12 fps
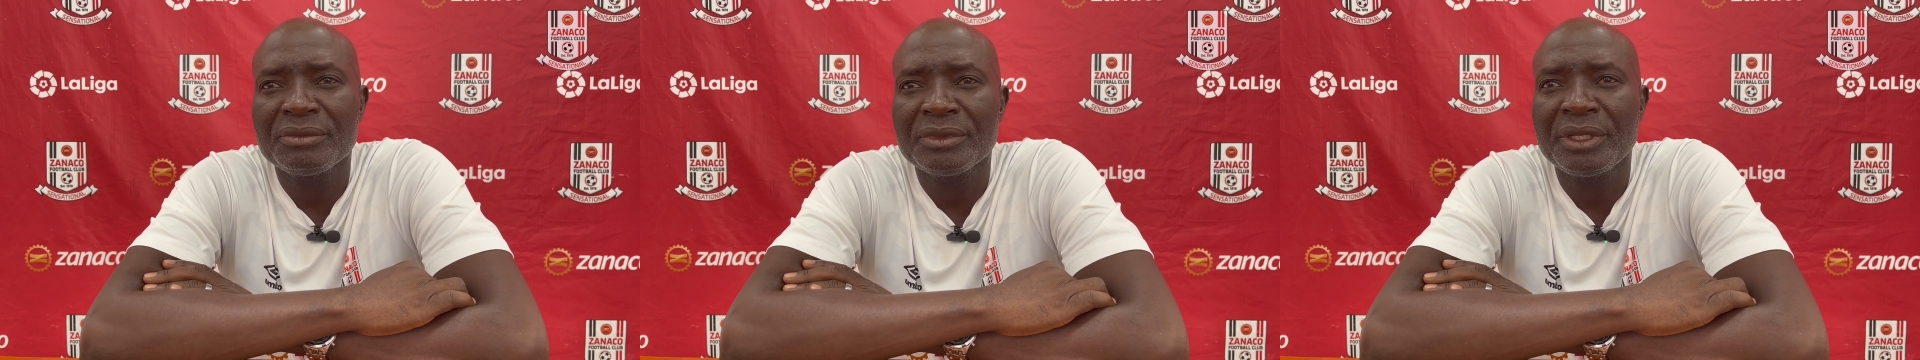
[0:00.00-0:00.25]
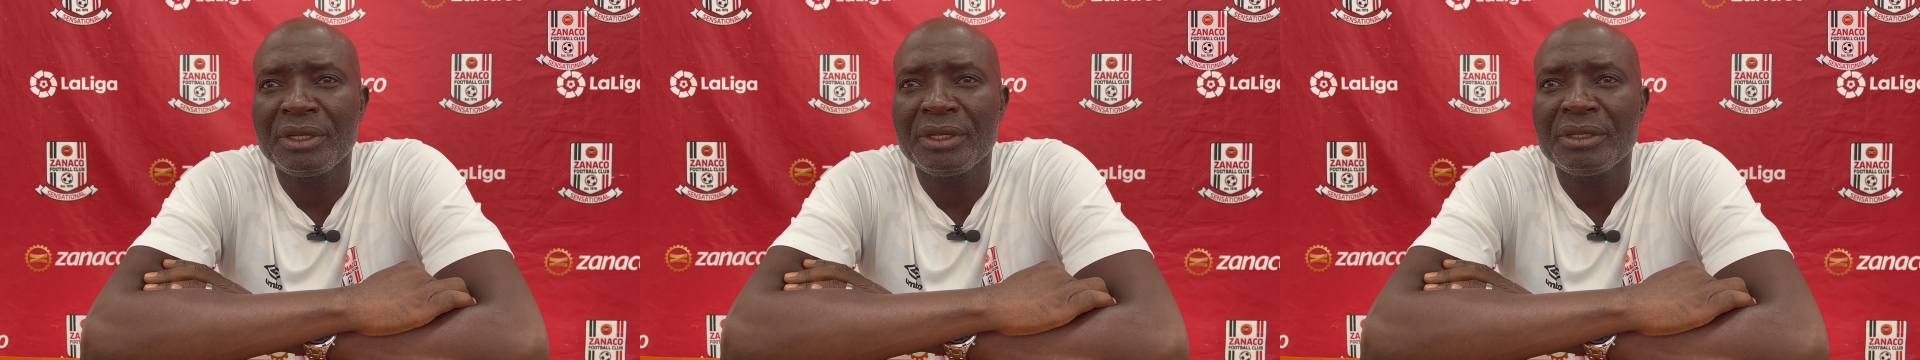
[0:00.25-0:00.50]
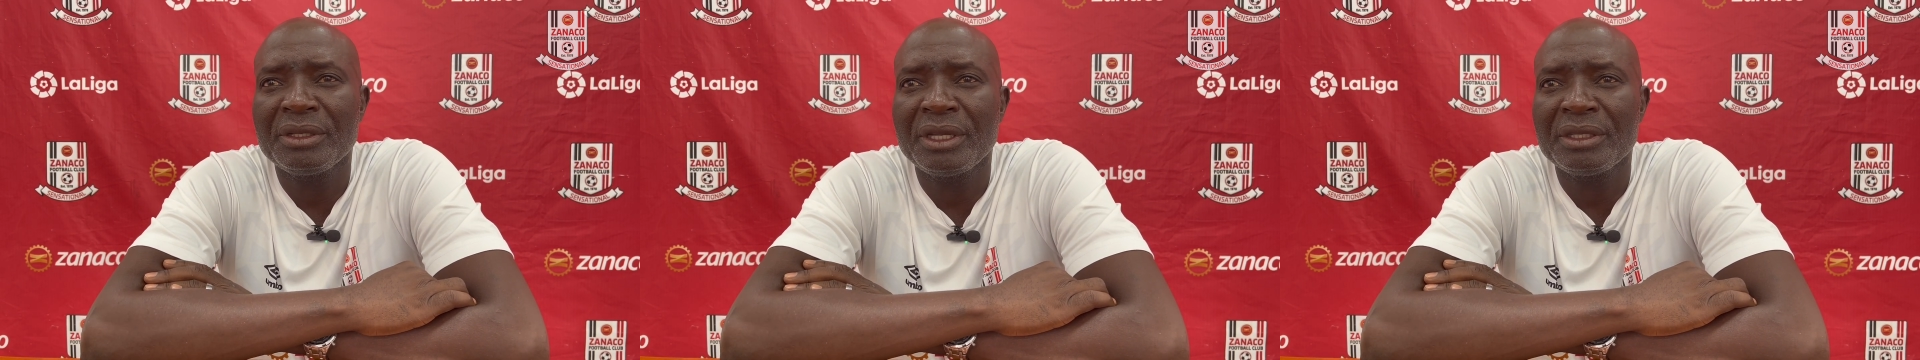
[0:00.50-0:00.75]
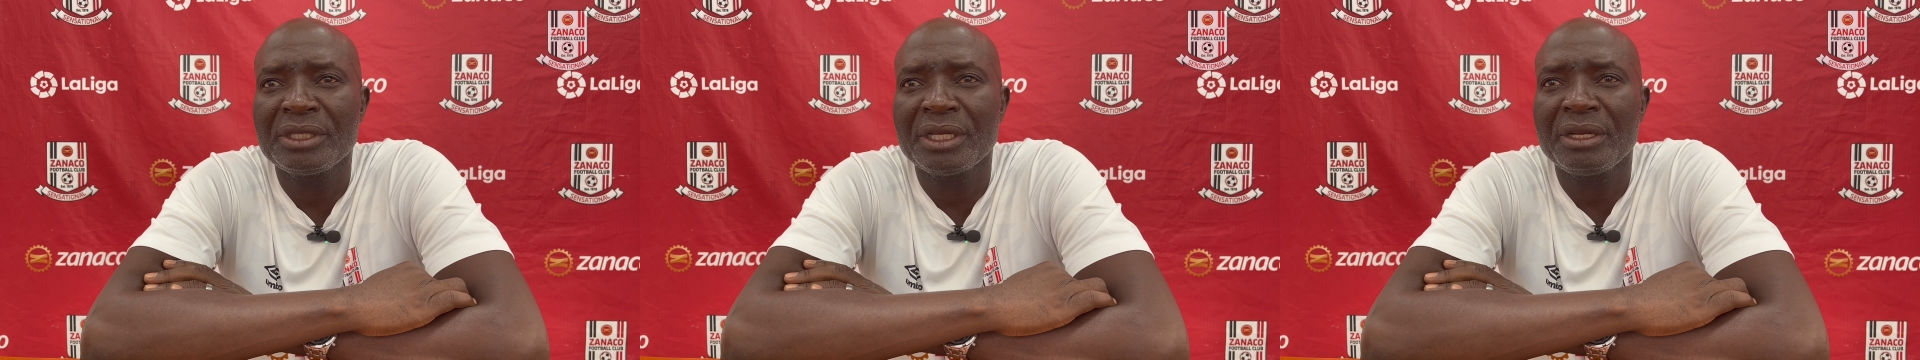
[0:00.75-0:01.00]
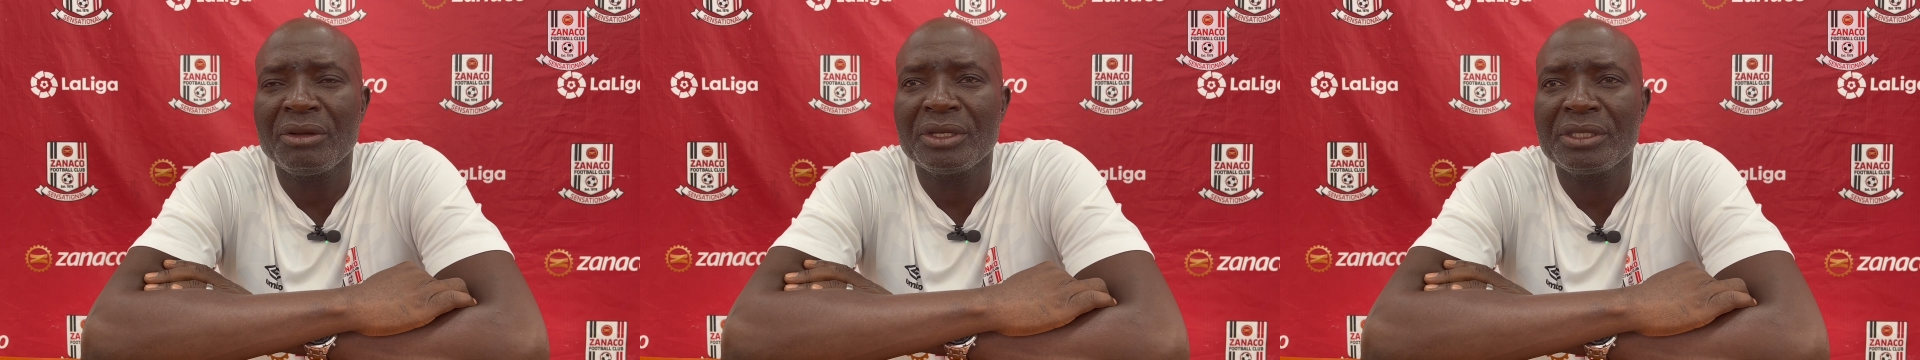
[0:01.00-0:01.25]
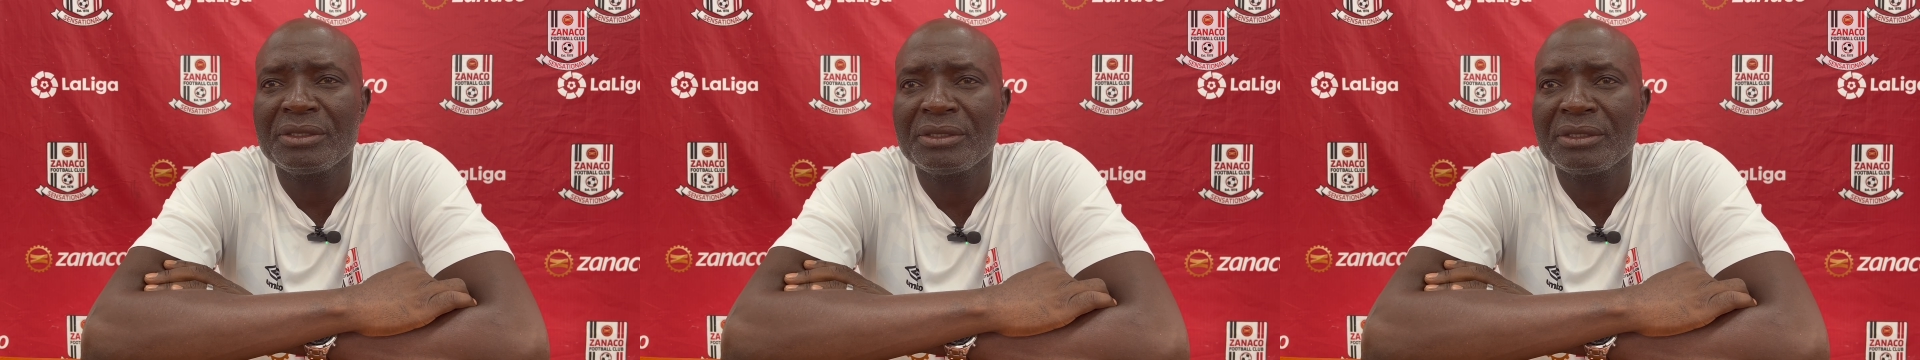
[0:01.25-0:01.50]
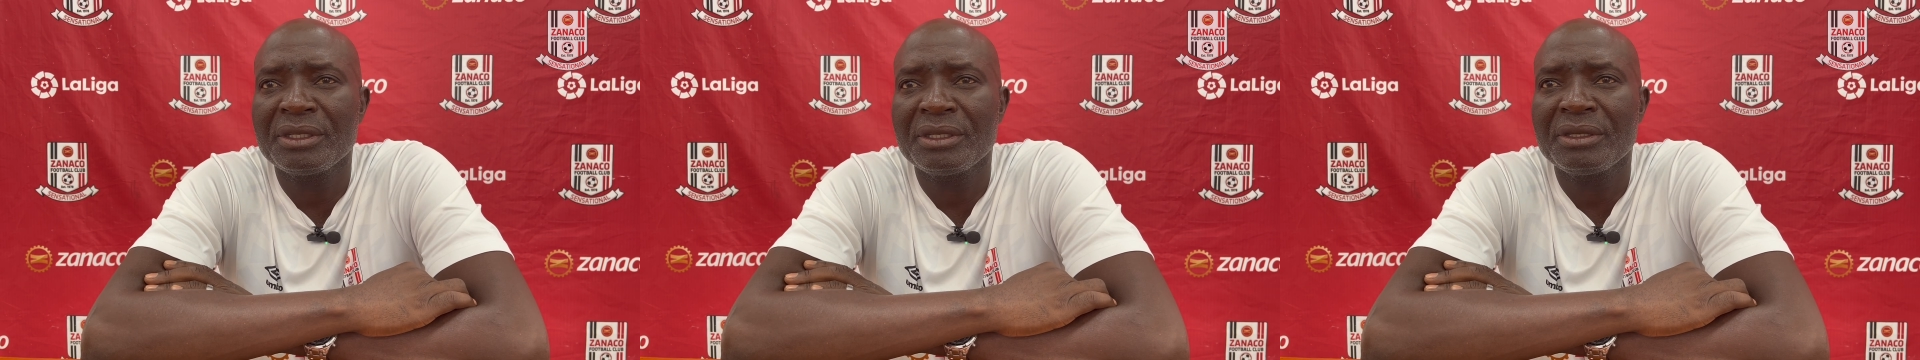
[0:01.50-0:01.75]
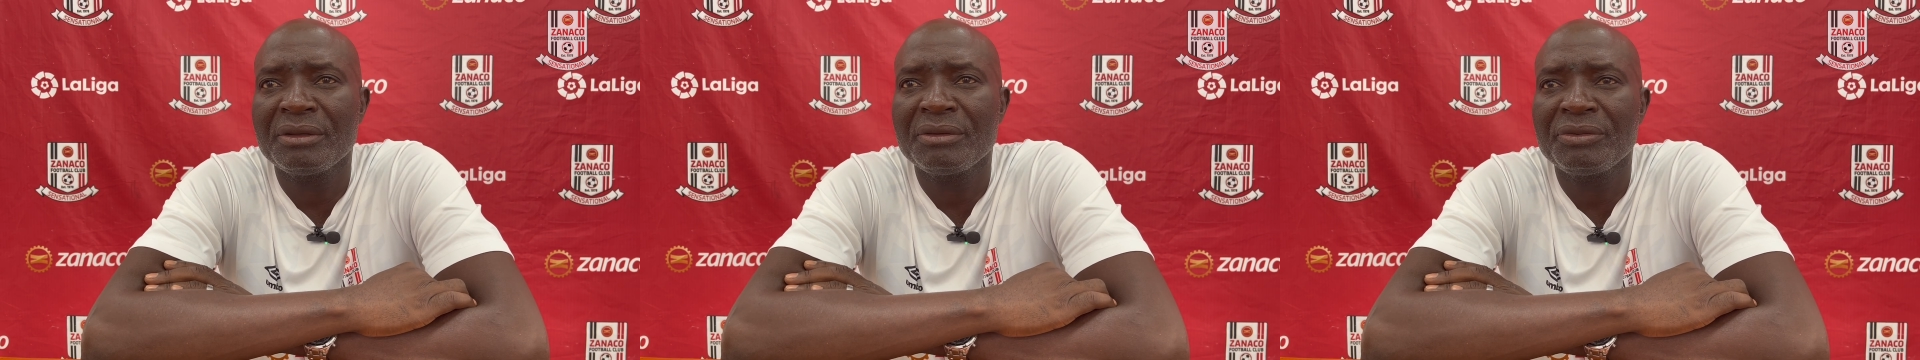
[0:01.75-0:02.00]
There is a lot
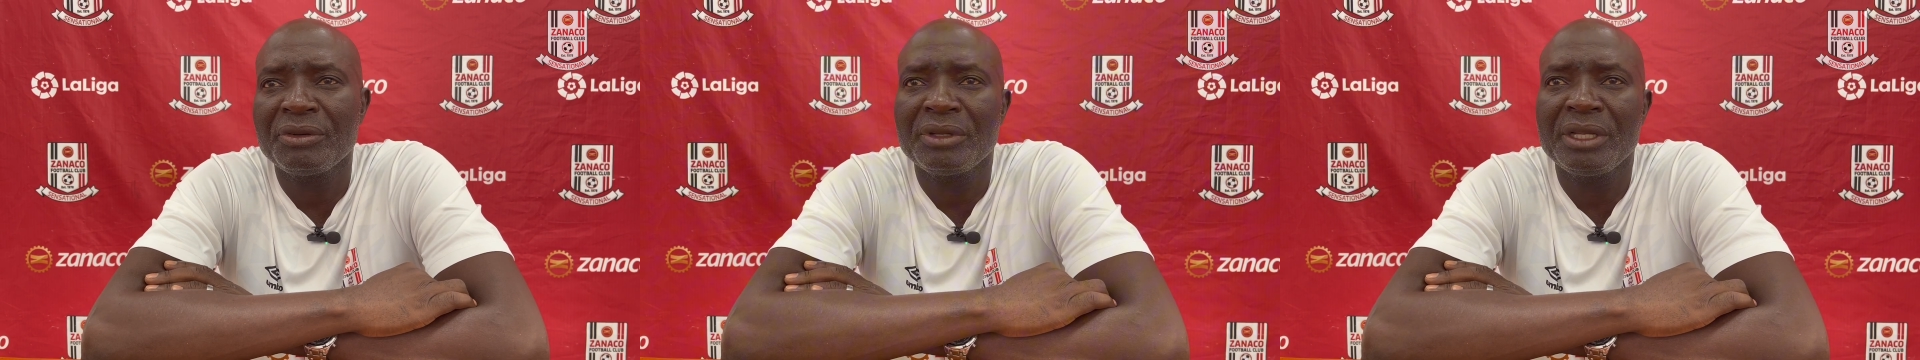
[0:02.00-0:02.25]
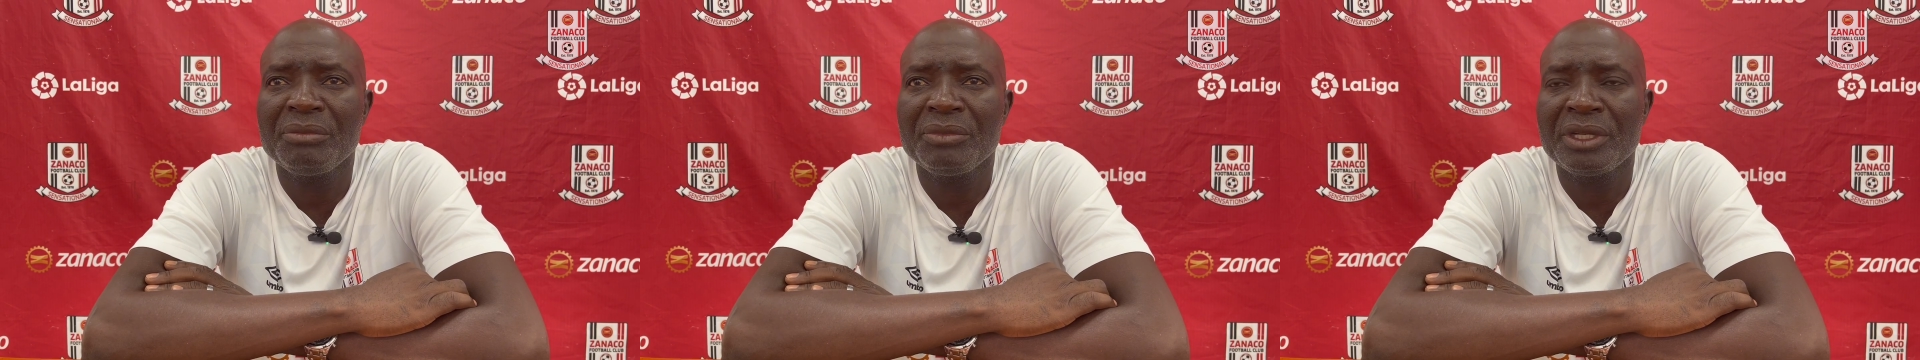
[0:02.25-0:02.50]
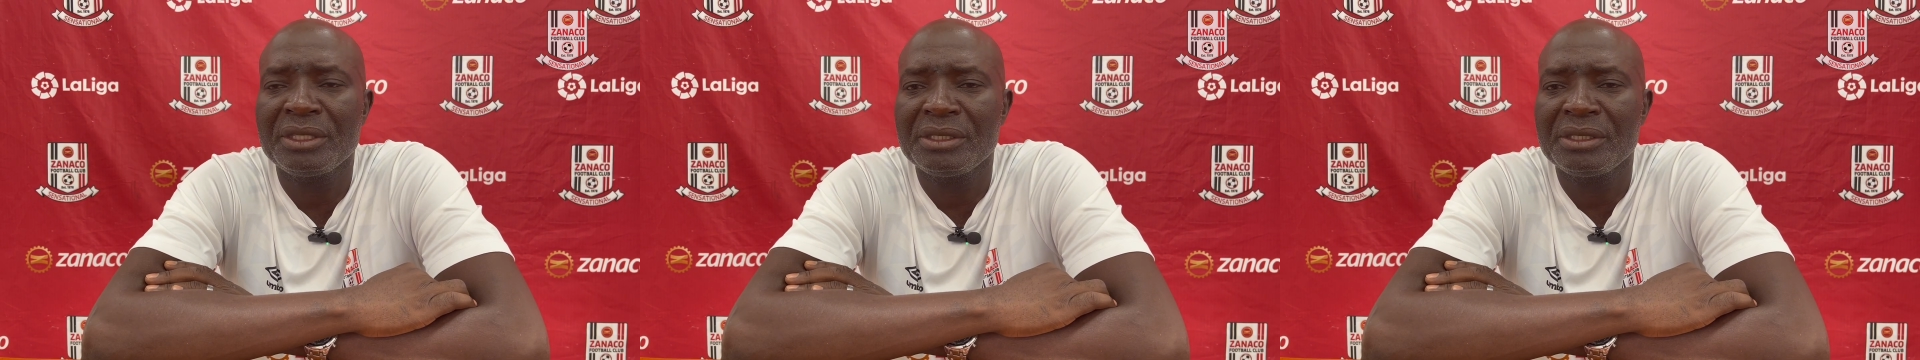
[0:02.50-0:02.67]
for them that